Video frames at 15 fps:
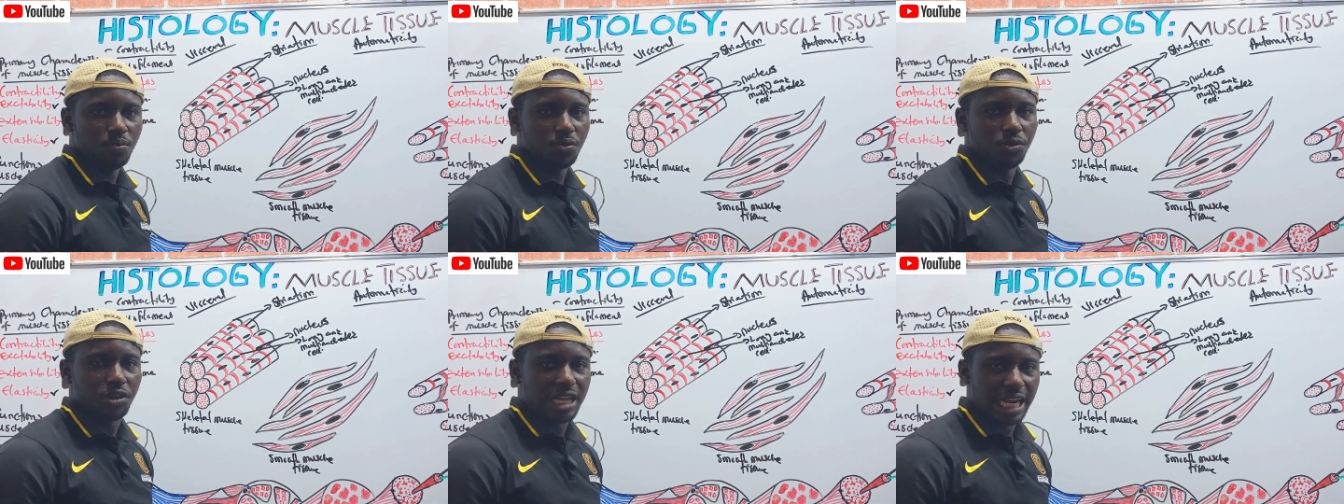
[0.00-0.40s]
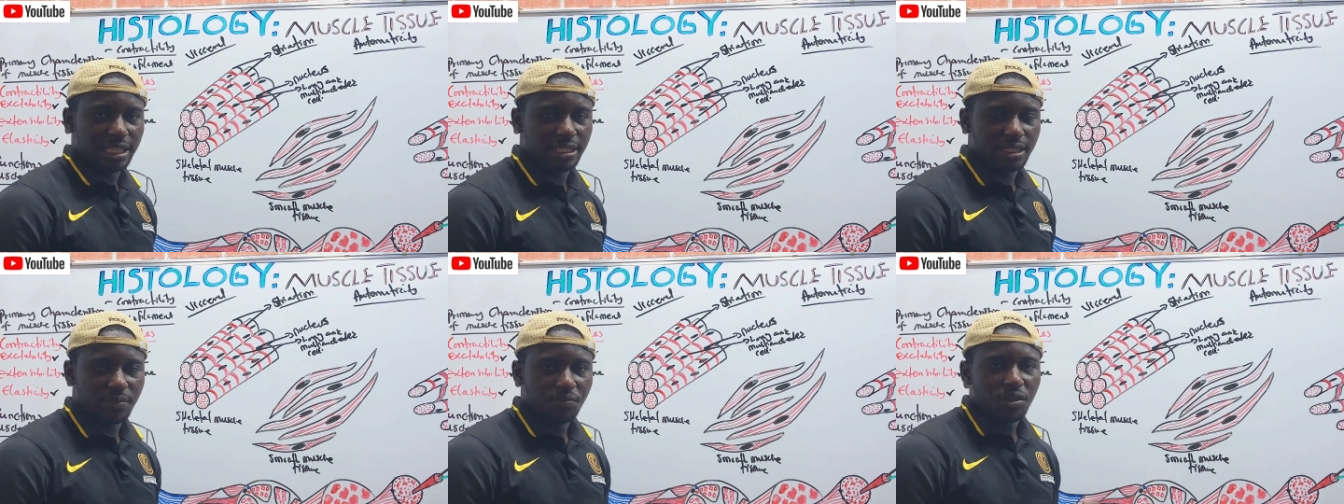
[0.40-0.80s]
You get?
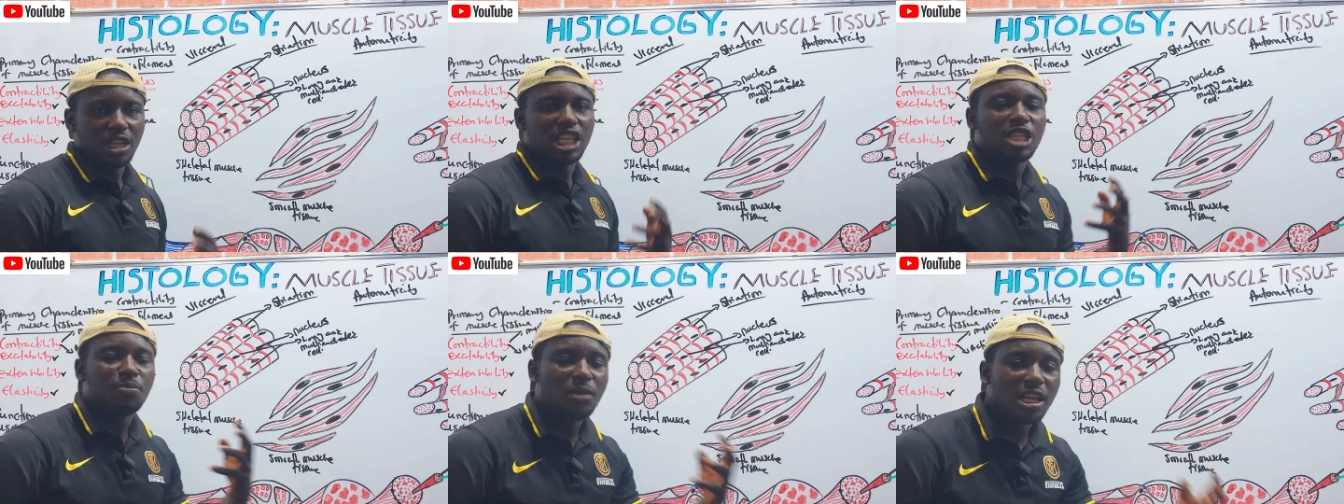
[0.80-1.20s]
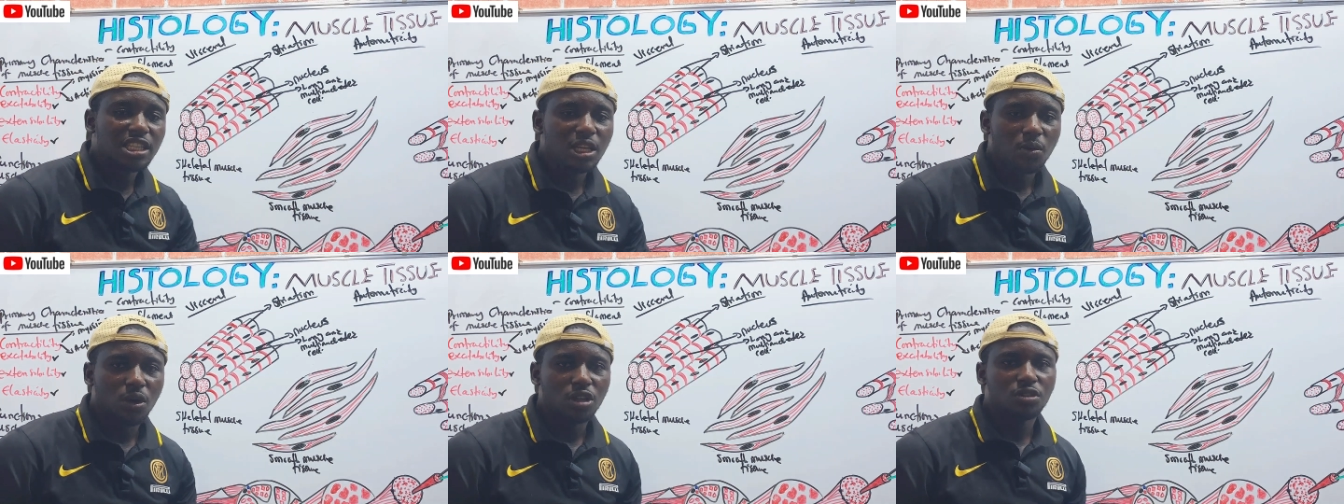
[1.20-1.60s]
It plays
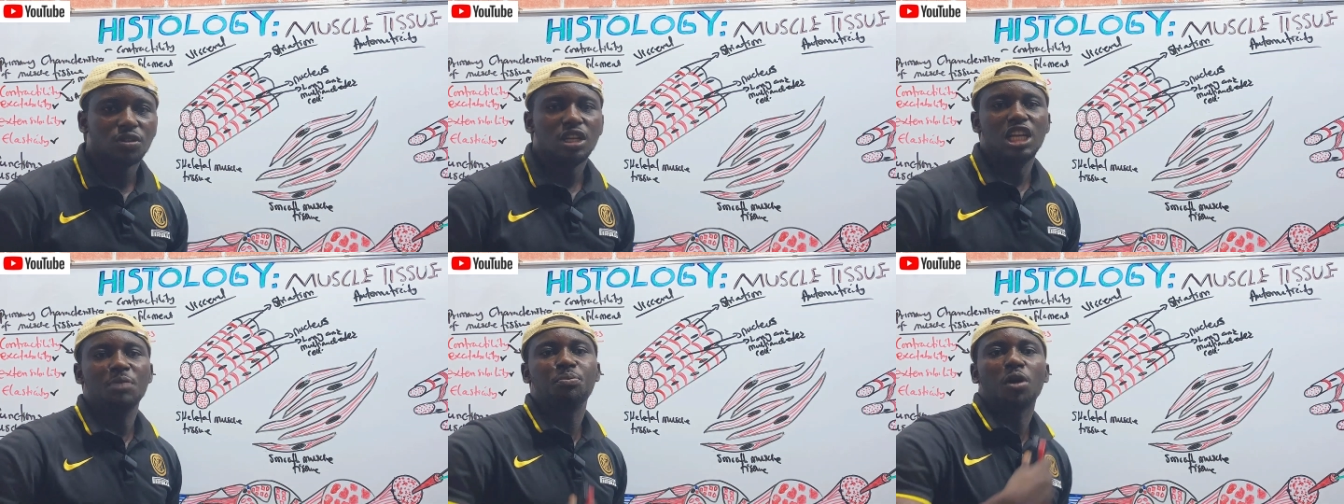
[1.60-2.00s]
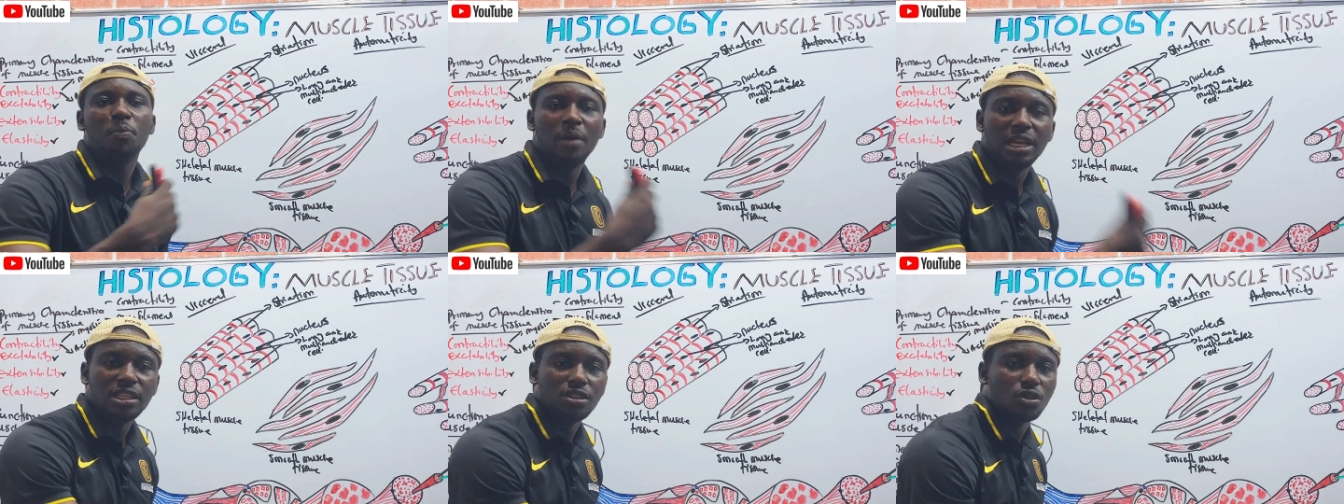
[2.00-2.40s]
a what? A
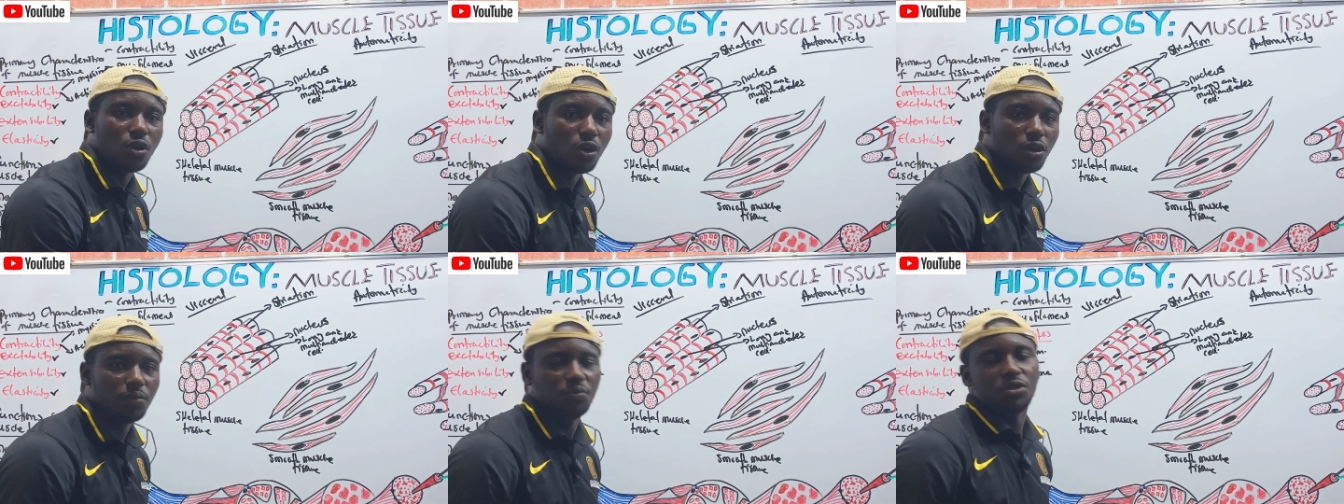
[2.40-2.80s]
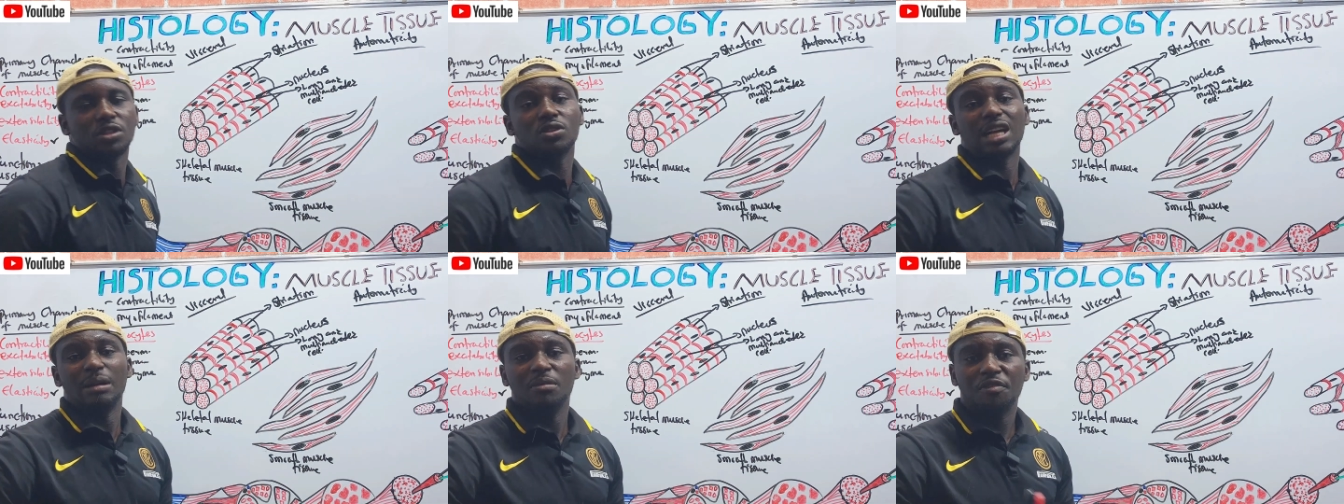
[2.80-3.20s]
propelling role. It
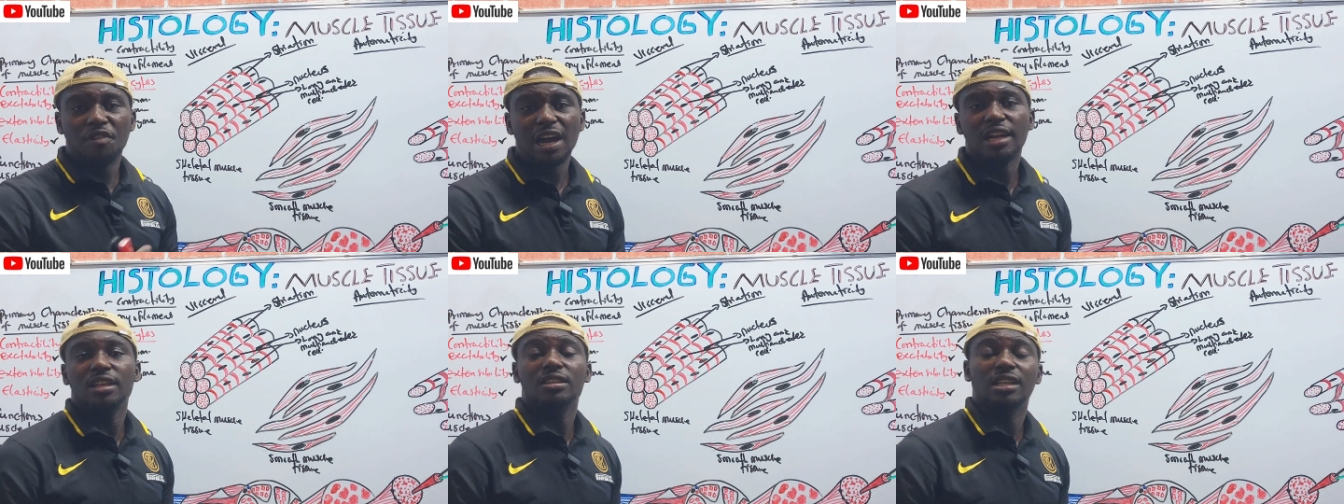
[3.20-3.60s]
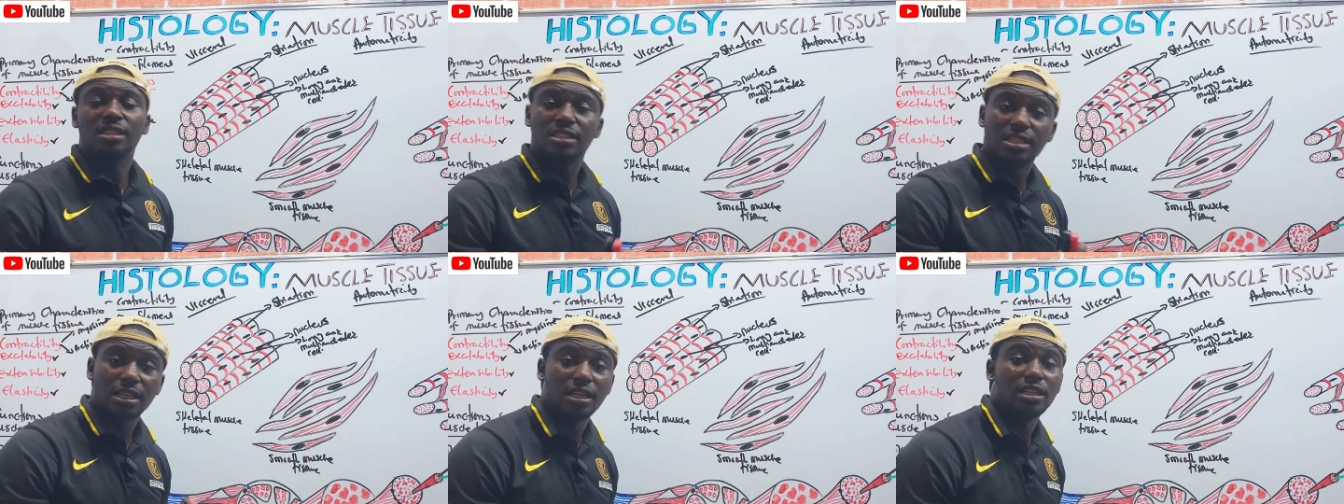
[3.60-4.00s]
can be found in
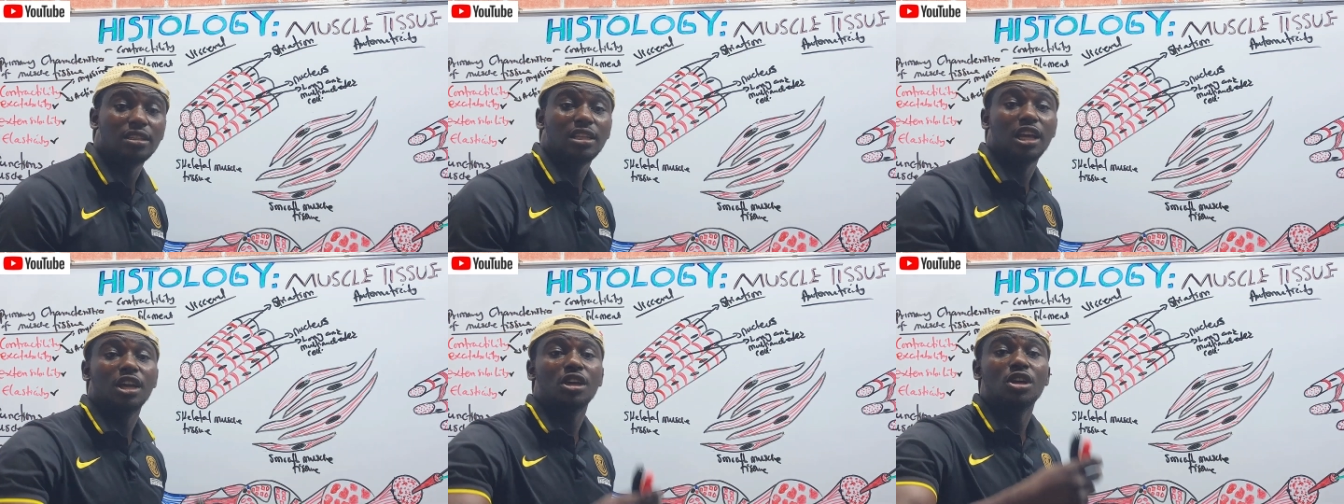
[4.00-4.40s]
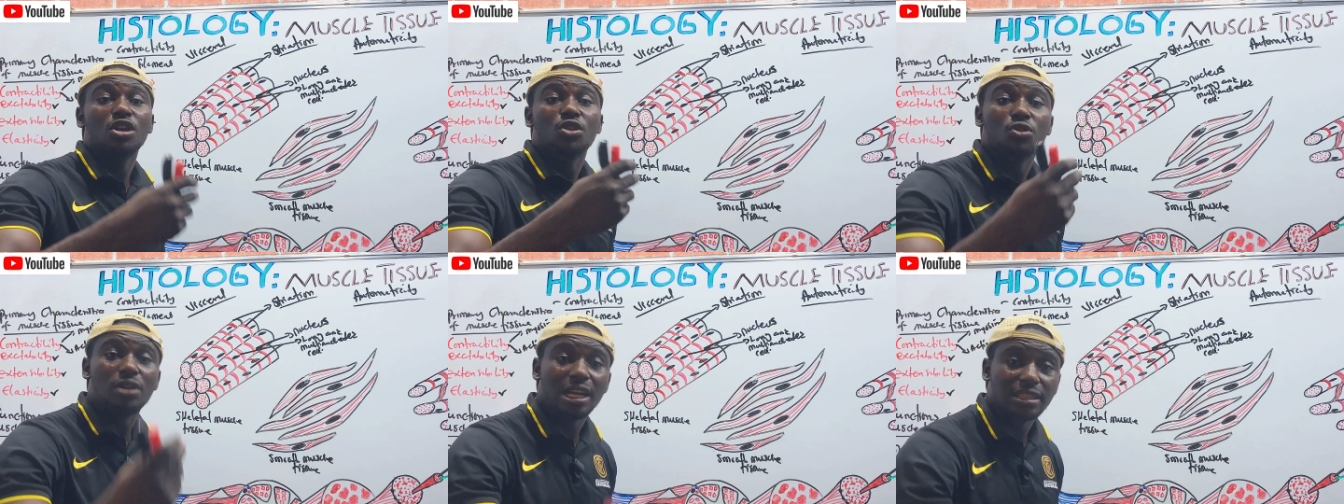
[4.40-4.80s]
the
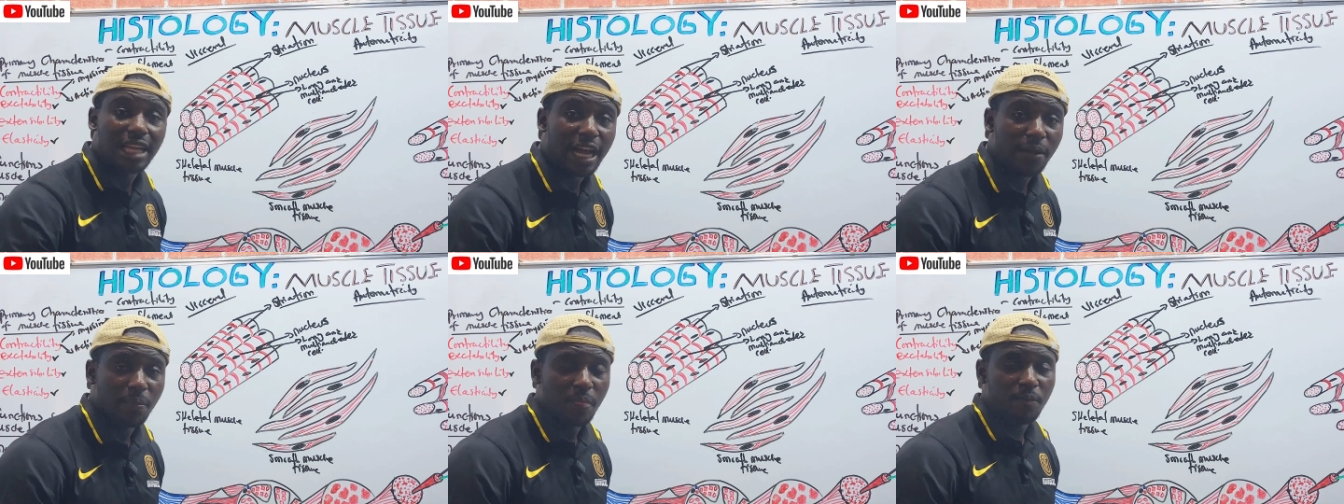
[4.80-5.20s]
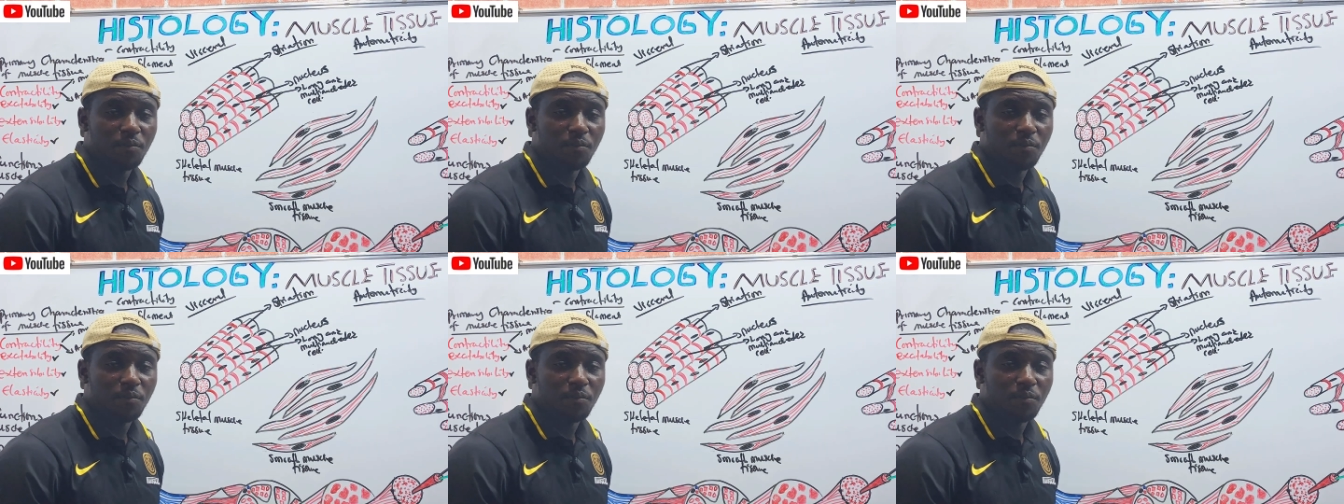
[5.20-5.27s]
ureter.